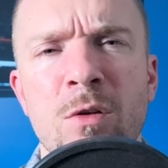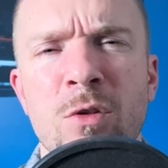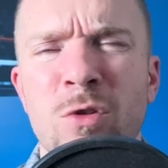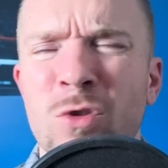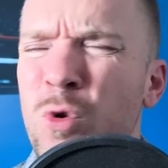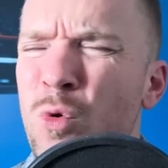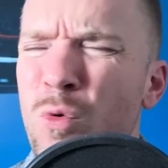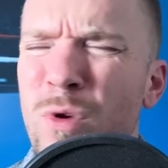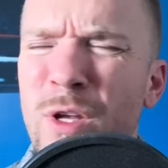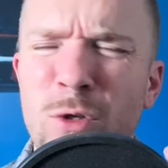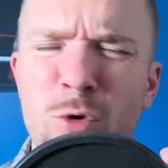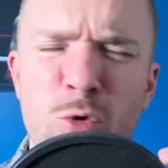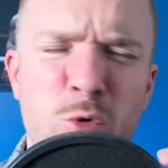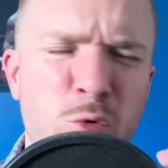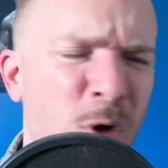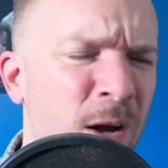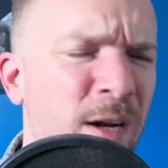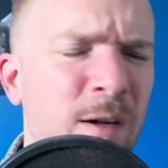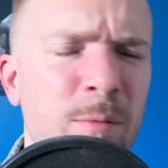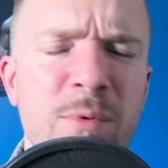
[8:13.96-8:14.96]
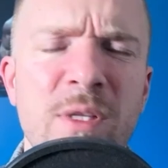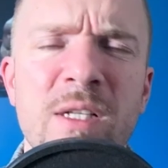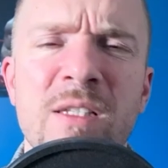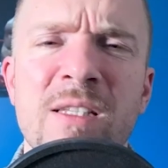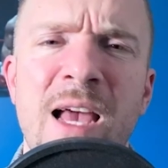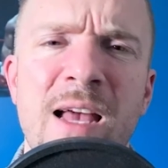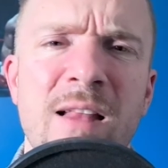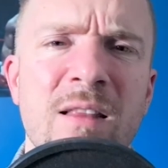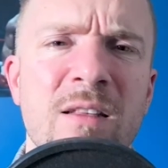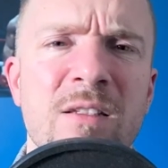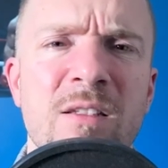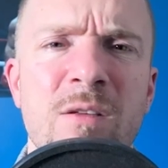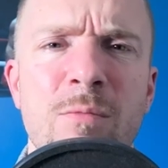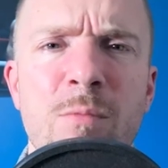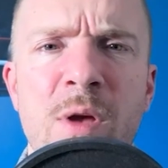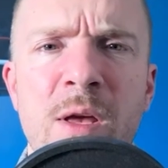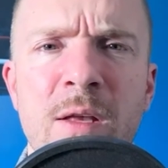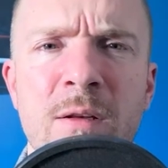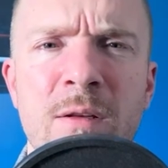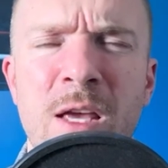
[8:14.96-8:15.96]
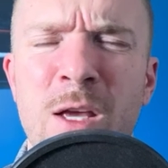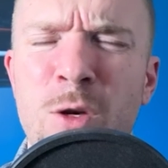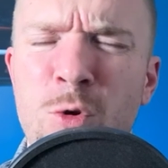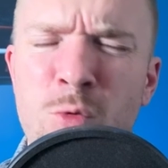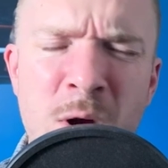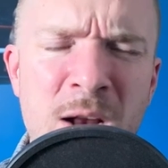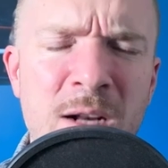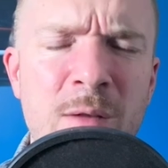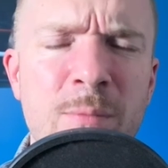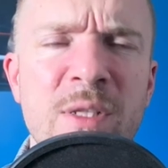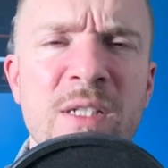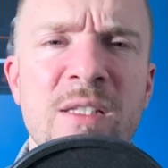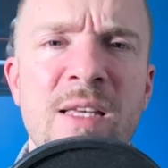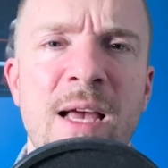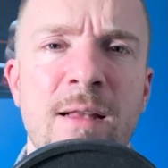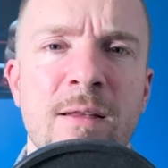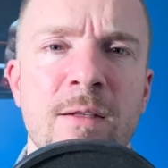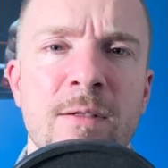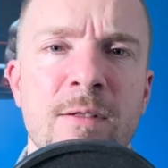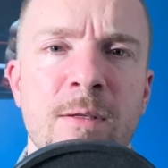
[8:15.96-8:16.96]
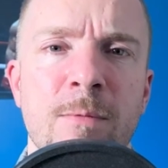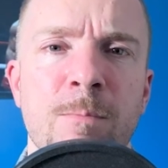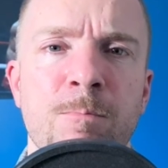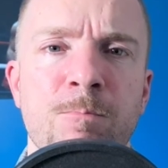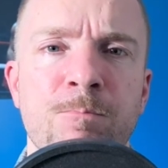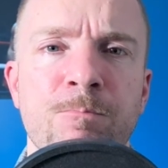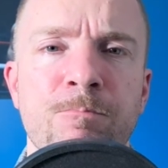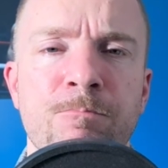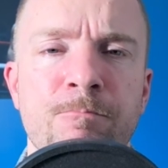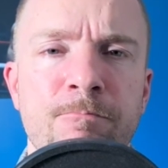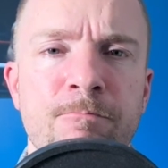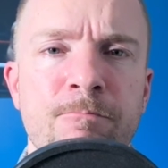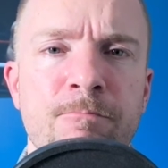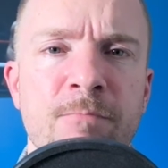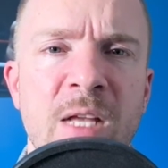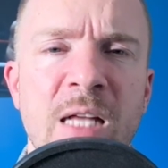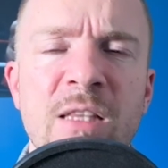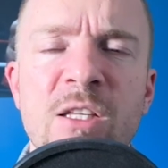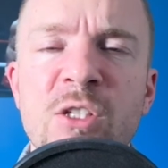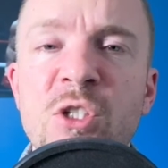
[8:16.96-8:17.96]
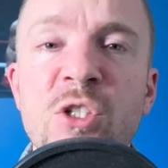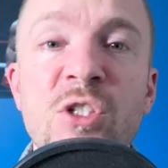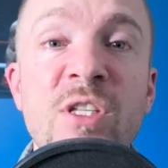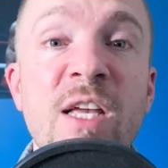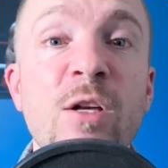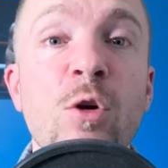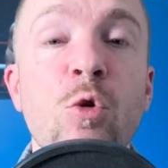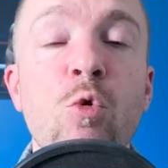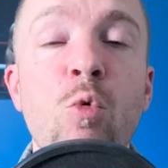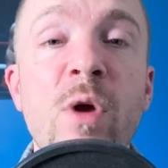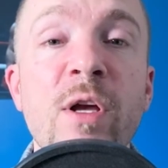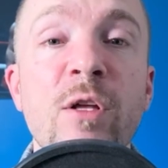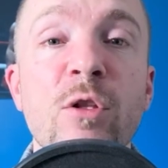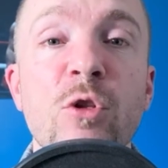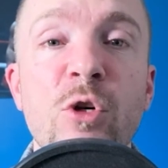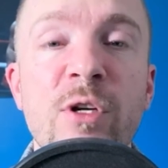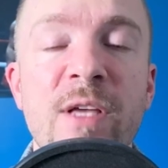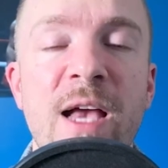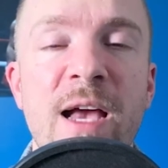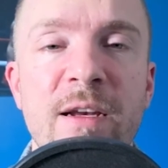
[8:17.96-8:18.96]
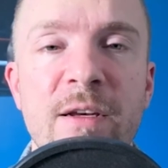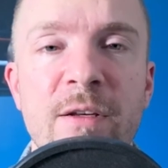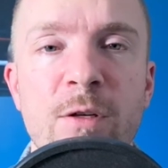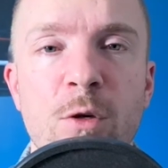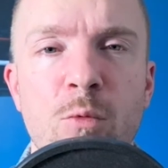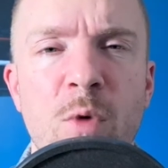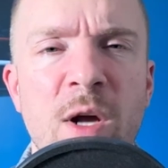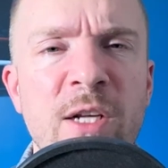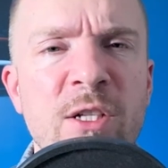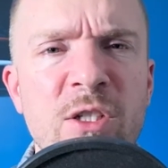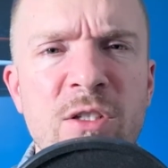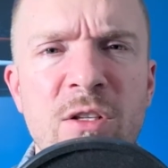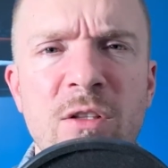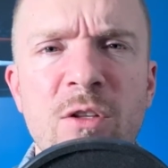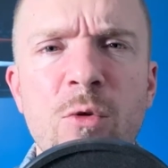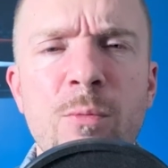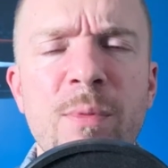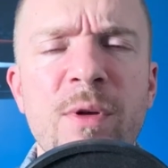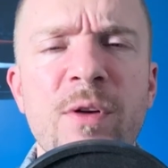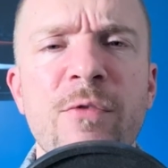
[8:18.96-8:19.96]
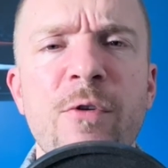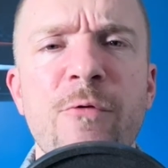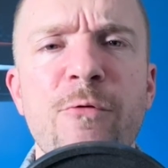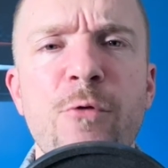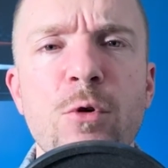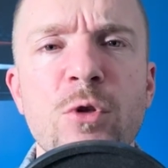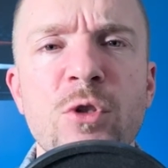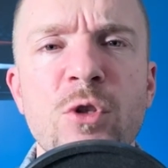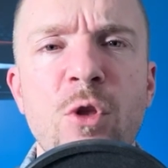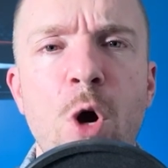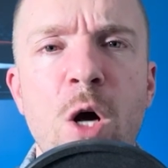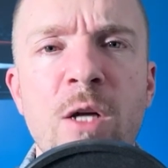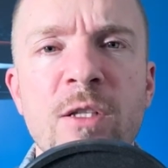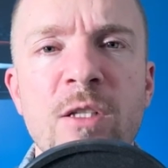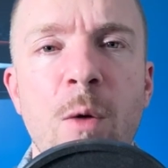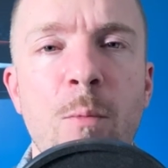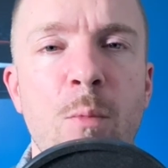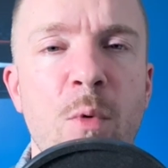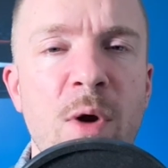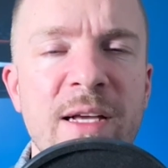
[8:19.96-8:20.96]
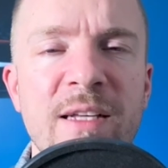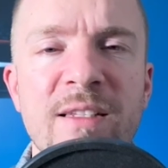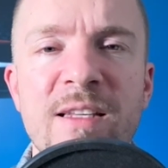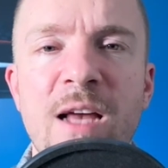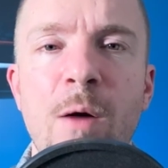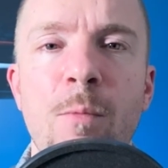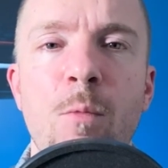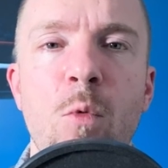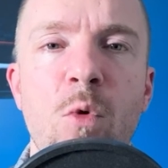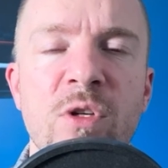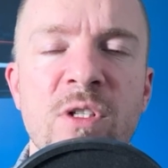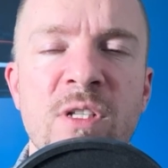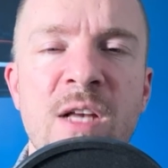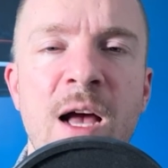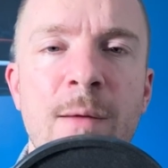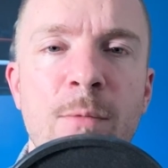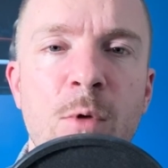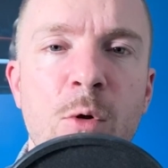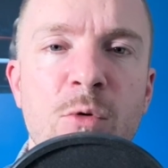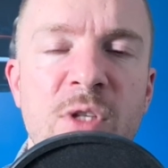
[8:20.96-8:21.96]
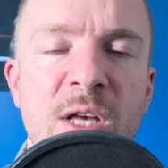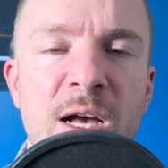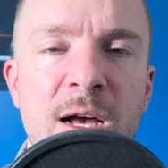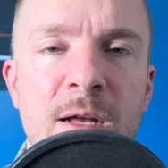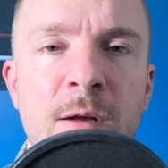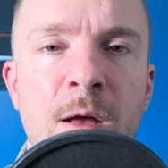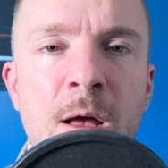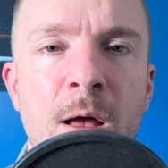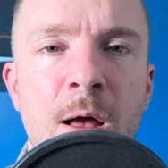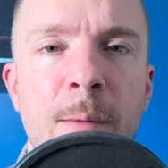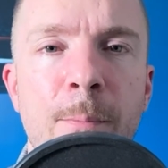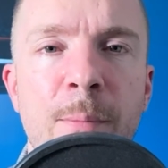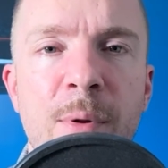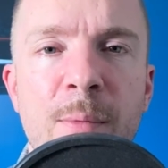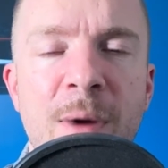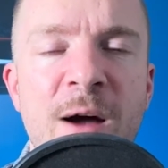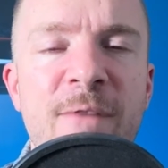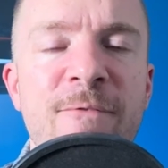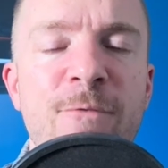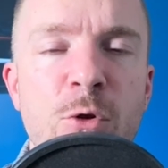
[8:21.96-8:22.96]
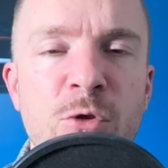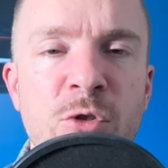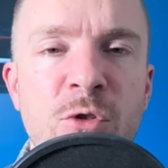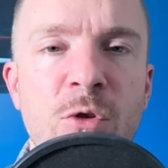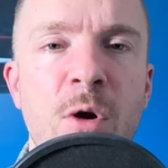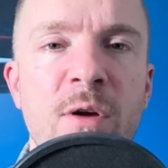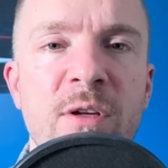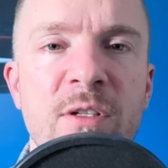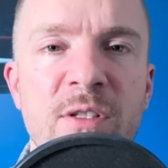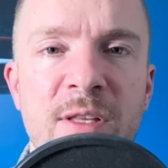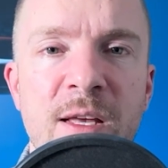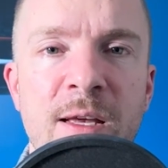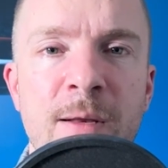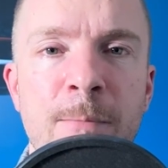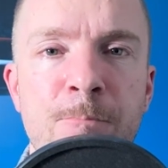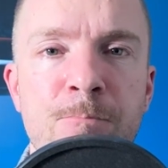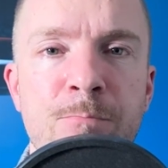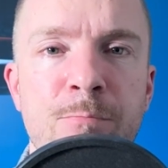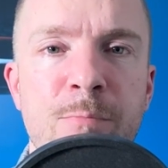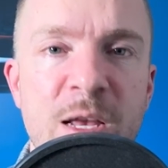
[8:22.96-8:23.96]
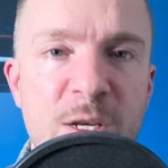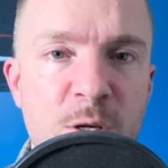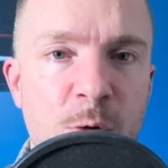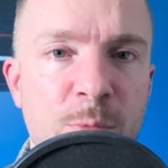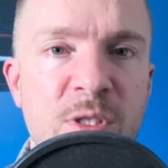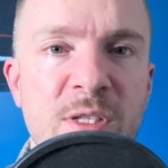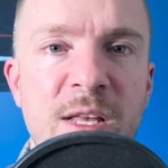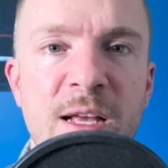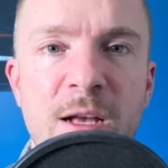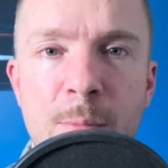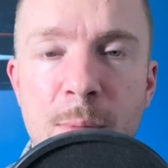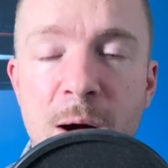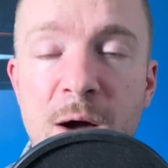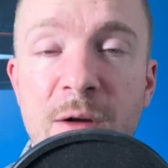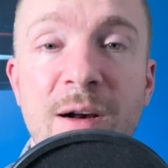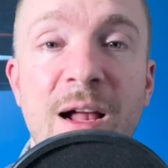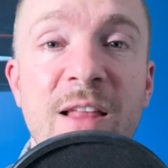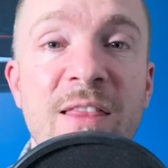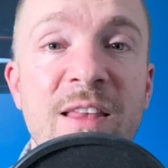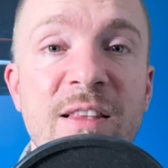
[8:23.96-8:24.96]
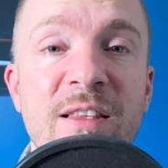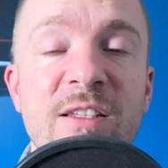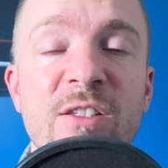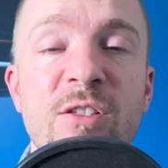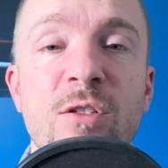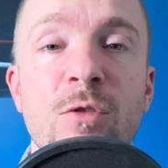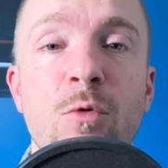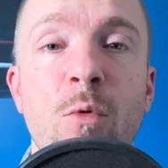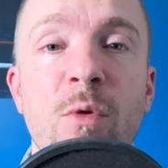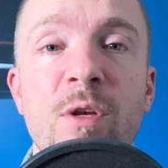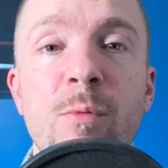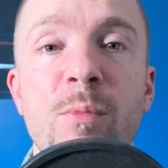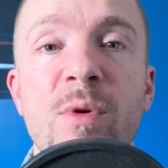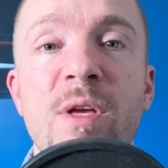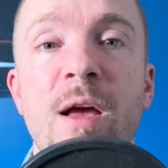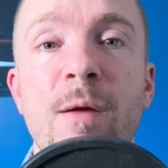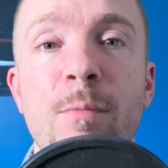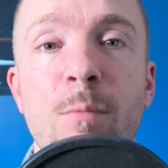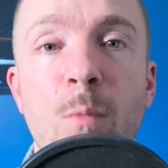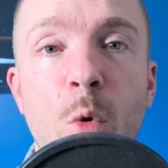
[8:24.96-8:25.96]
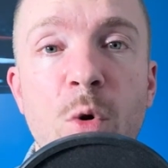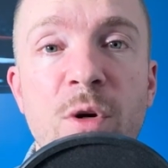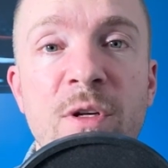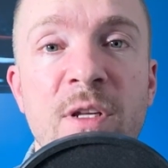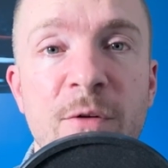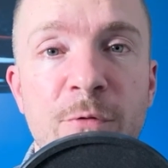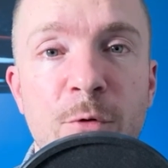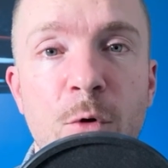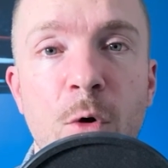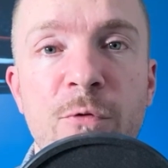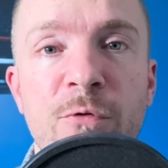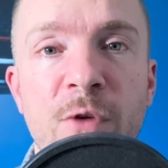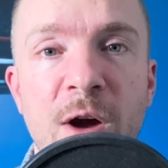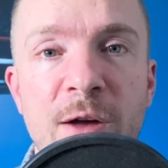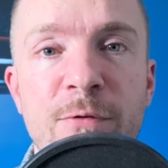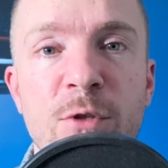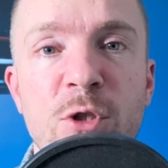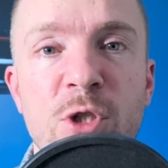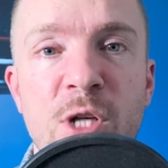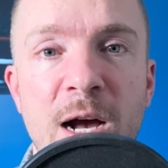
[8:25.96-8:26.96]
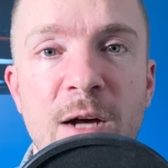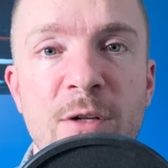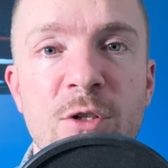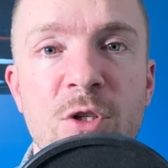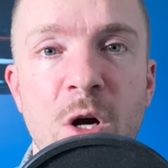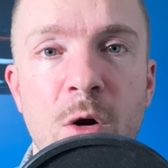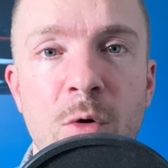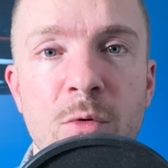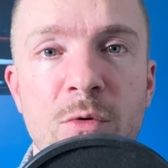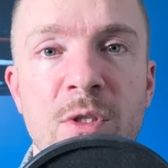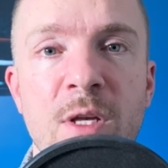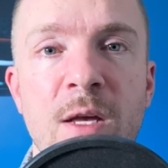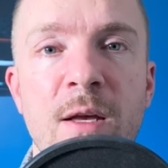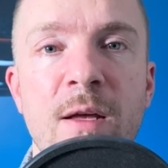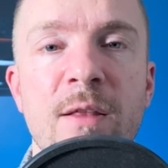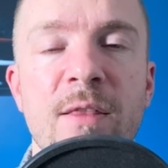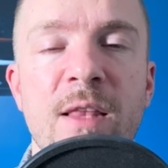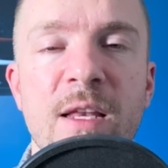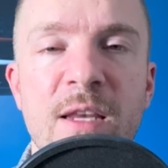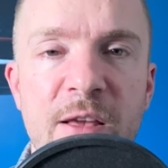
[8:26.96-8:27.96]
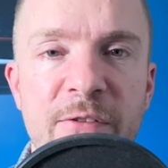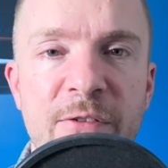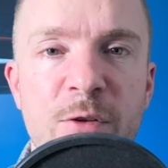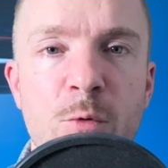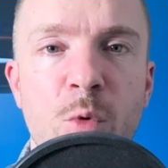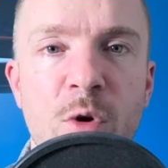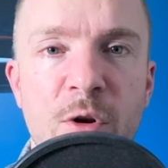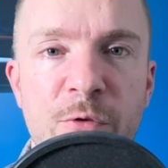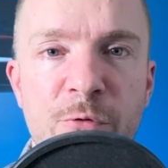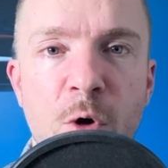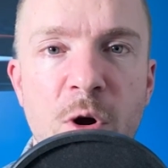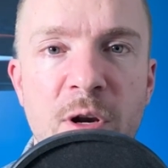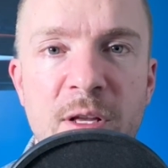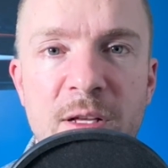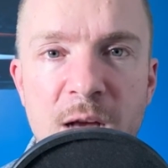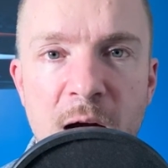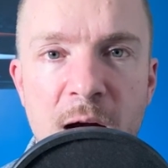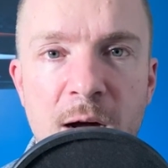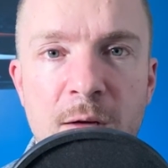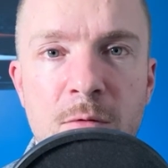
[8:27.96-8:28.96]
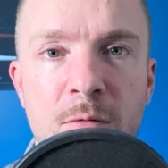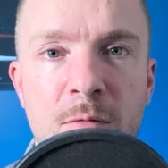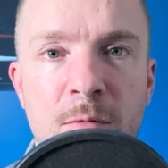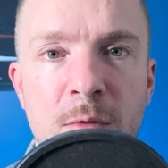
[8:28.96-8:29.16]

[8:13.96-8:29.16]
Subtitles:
Two incredibly talented men. Incredibly talented. Now let's just take a quick look at it here, right? Just a little bit of a first thoughts. I'll break it down more as time goes on. But my first thought is that, make no mistake about it, I think this is going to be a more difficult fight for Jon Jones than if he would have fought Ngannou.